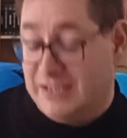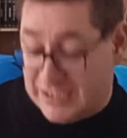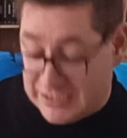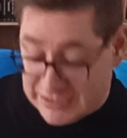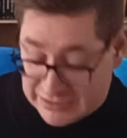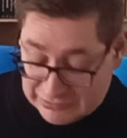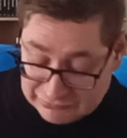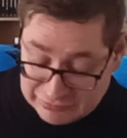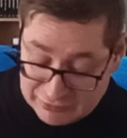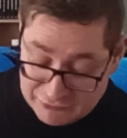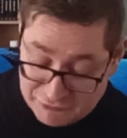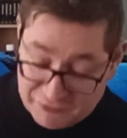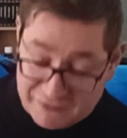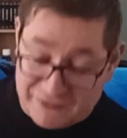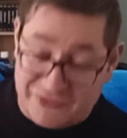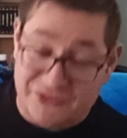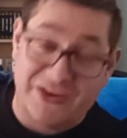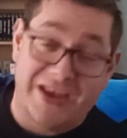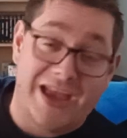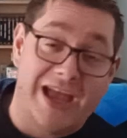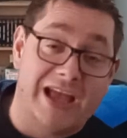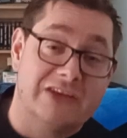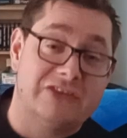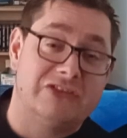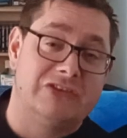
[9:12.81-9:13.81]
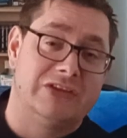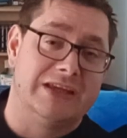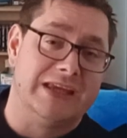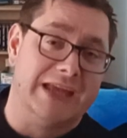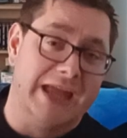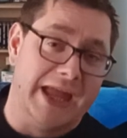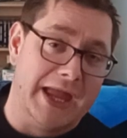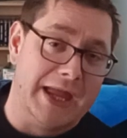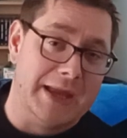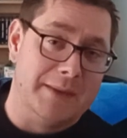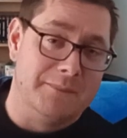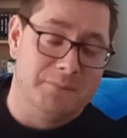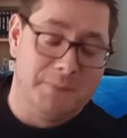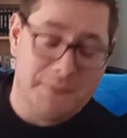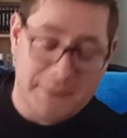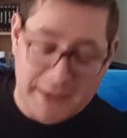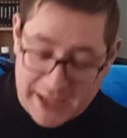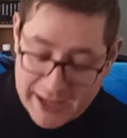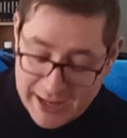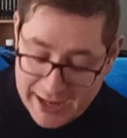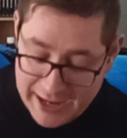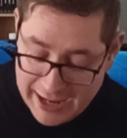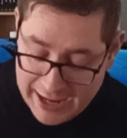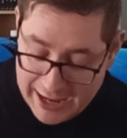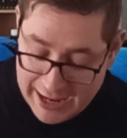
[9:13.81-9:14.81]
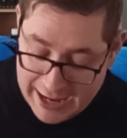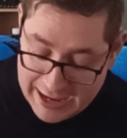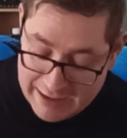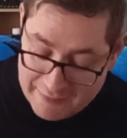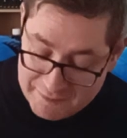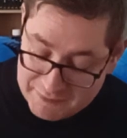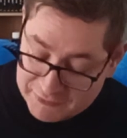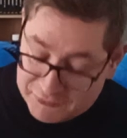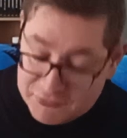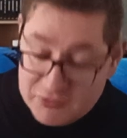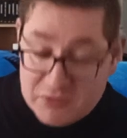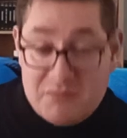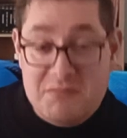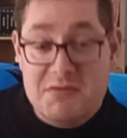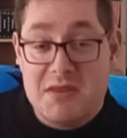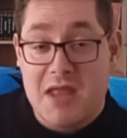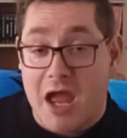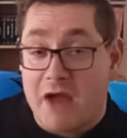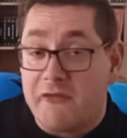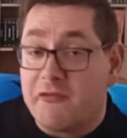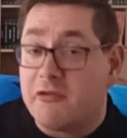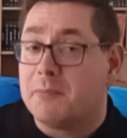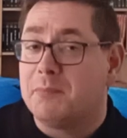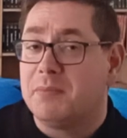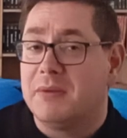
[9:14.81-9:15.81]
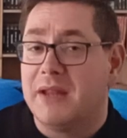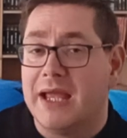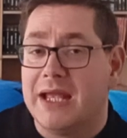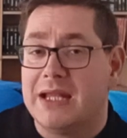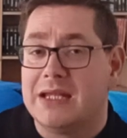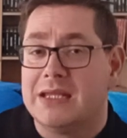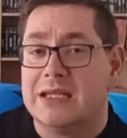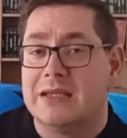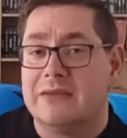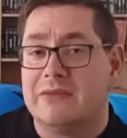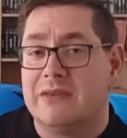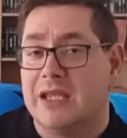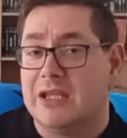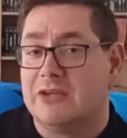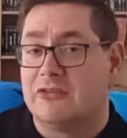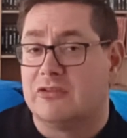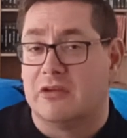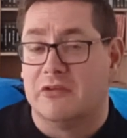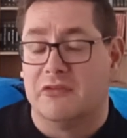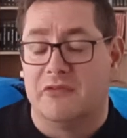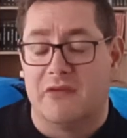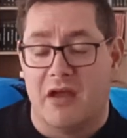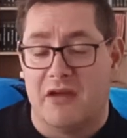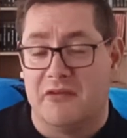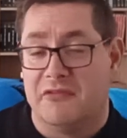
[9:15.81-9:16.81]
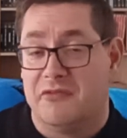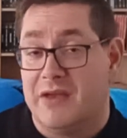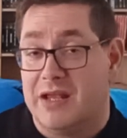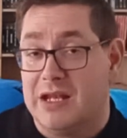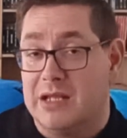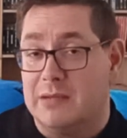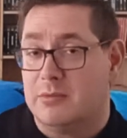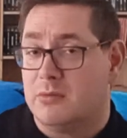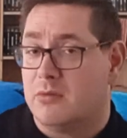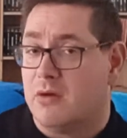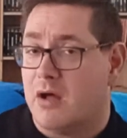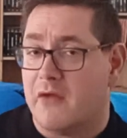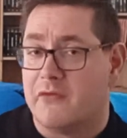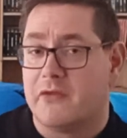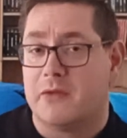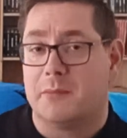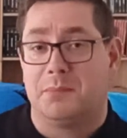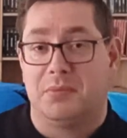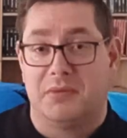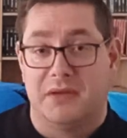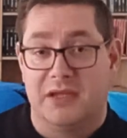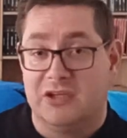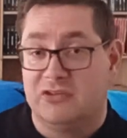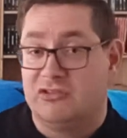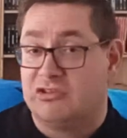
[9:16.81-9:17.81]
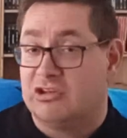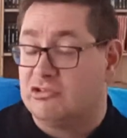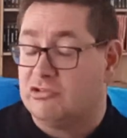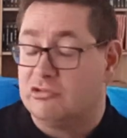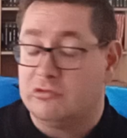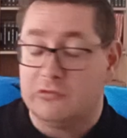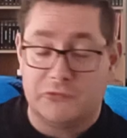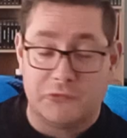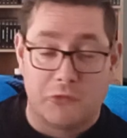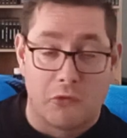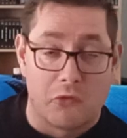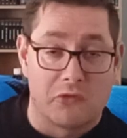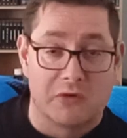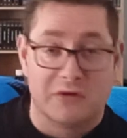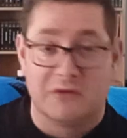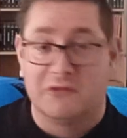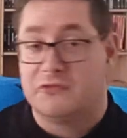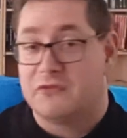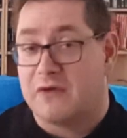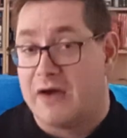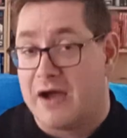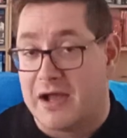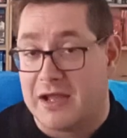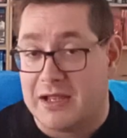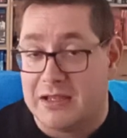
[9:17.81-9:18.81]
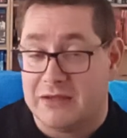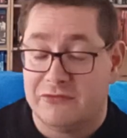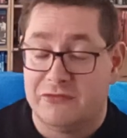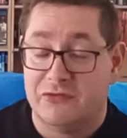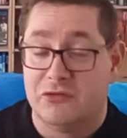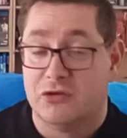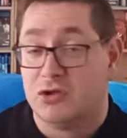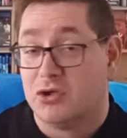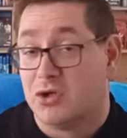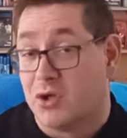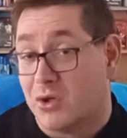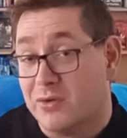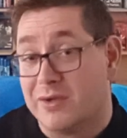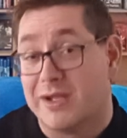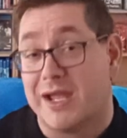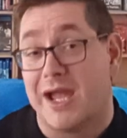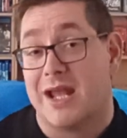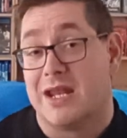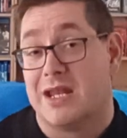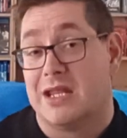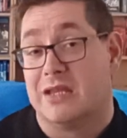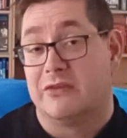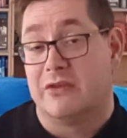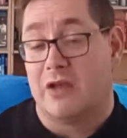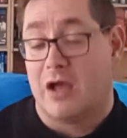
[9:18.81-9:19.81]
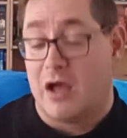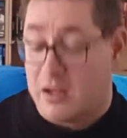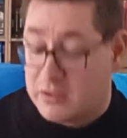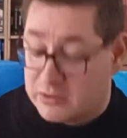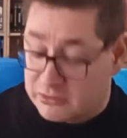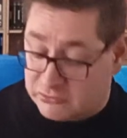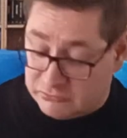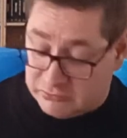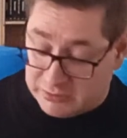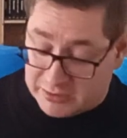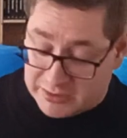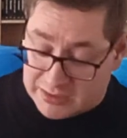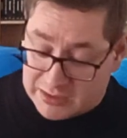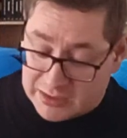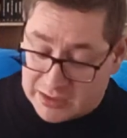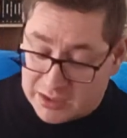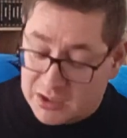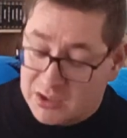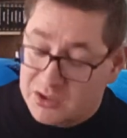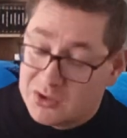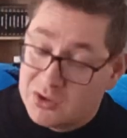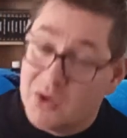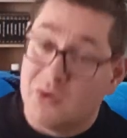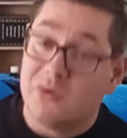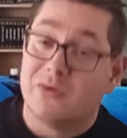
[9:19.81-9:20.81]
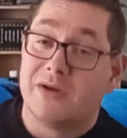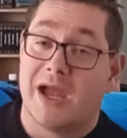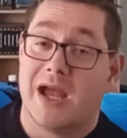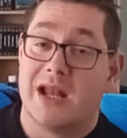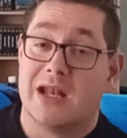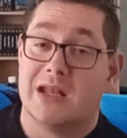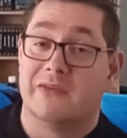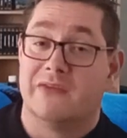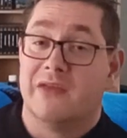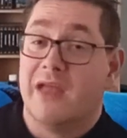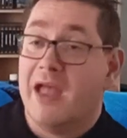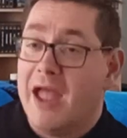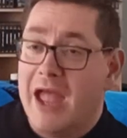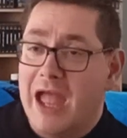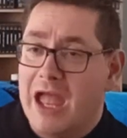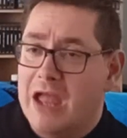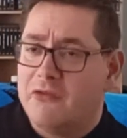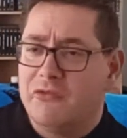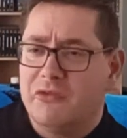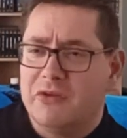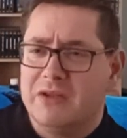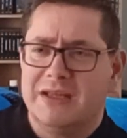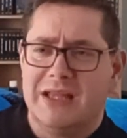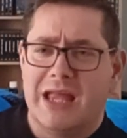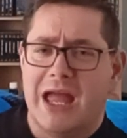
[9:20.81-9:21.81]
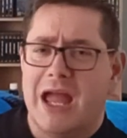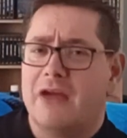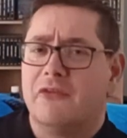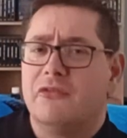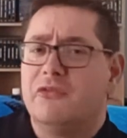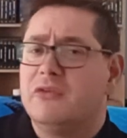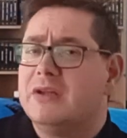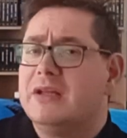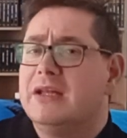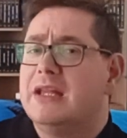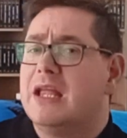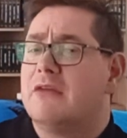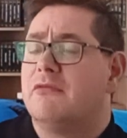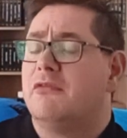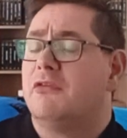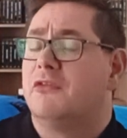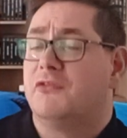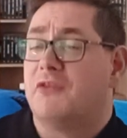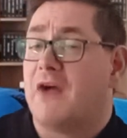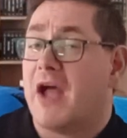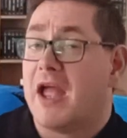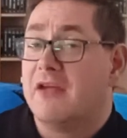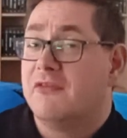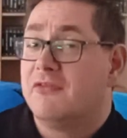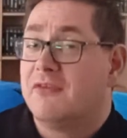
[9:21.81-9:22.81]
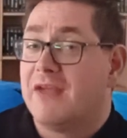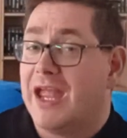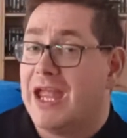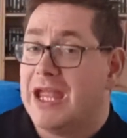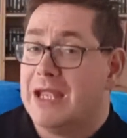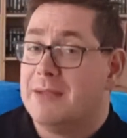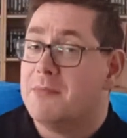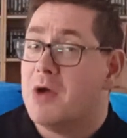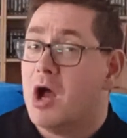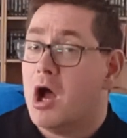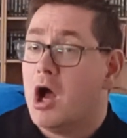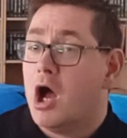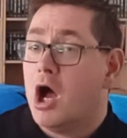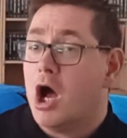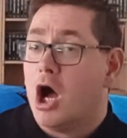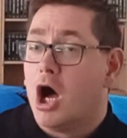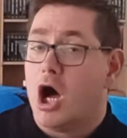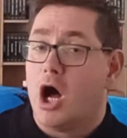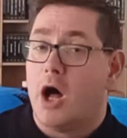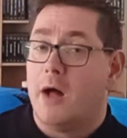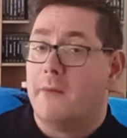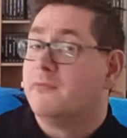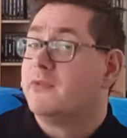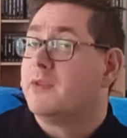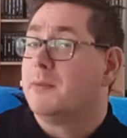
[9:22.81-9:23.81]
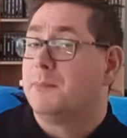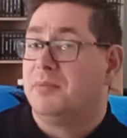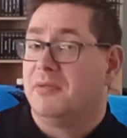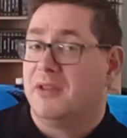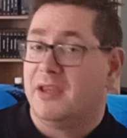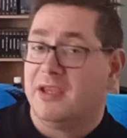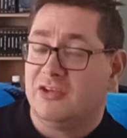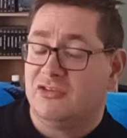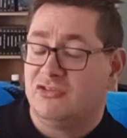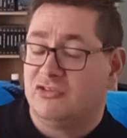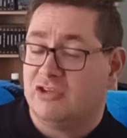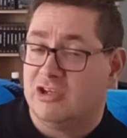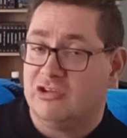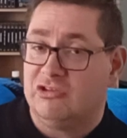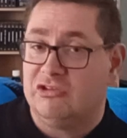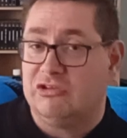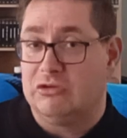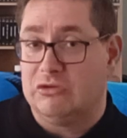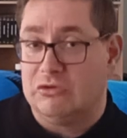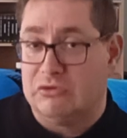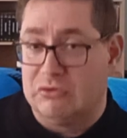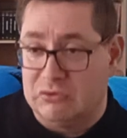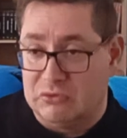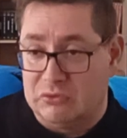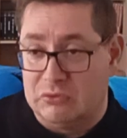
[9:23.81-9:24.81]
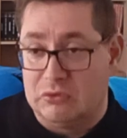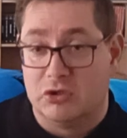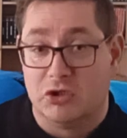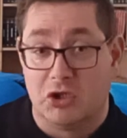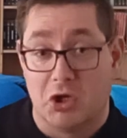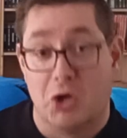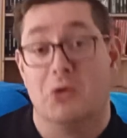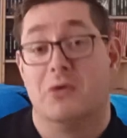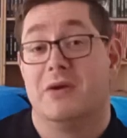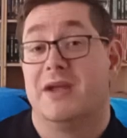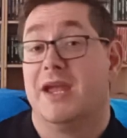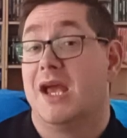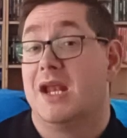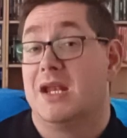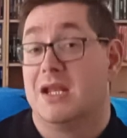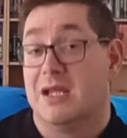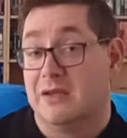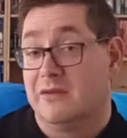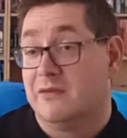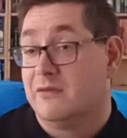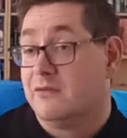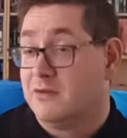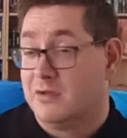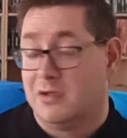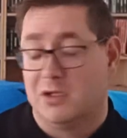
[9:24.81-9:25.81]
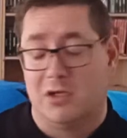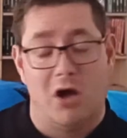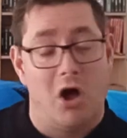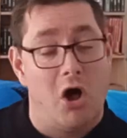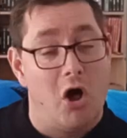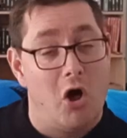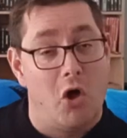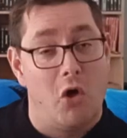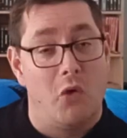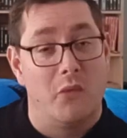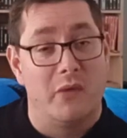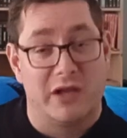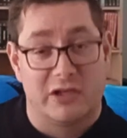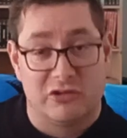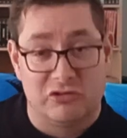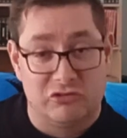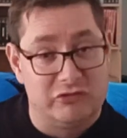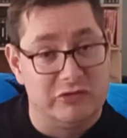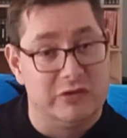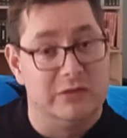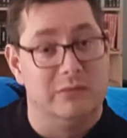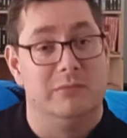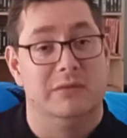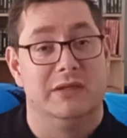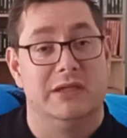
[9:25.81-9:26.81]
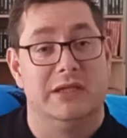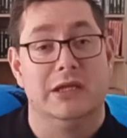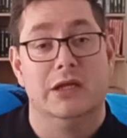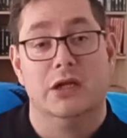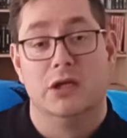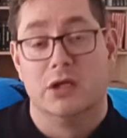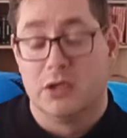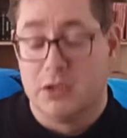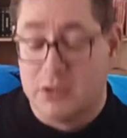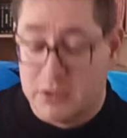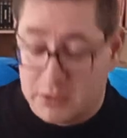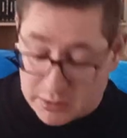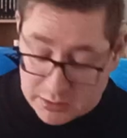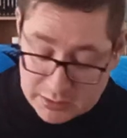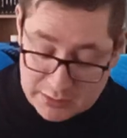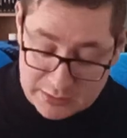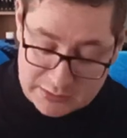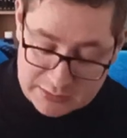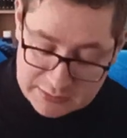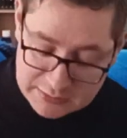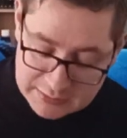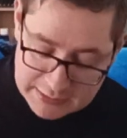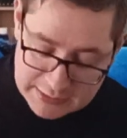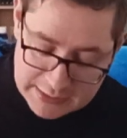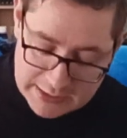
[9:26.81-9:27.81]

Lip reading: It is a fantastic game. And if you never played it, it's available on the PlayStation 4 and 5. Go get it. Honestly, go get it. Every level 5 game on the PlayStation 2, go get it. They're all extremely good.